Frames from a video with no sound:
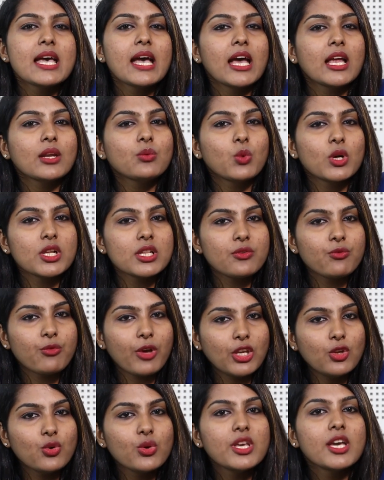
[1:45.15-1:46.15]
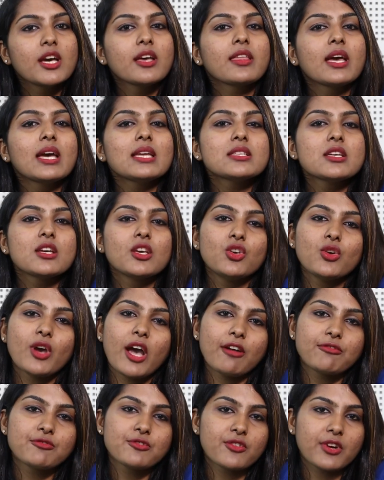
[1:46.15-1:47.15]
and when you hear that, you
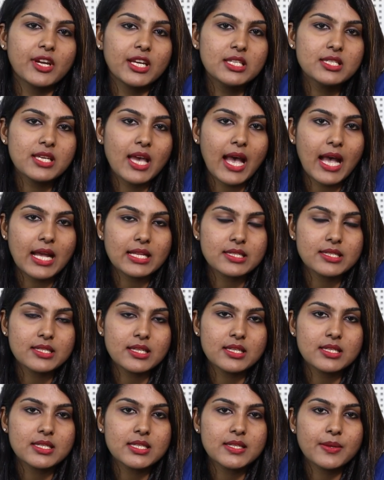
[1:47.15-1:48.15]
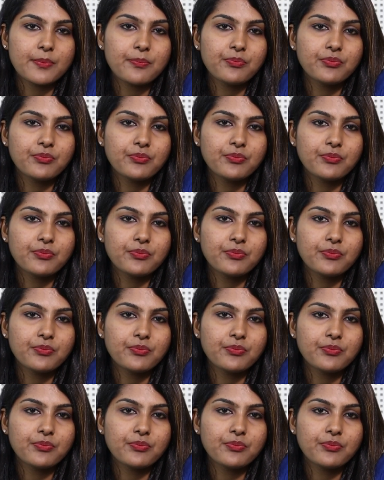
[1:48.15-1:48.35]
have to write answers.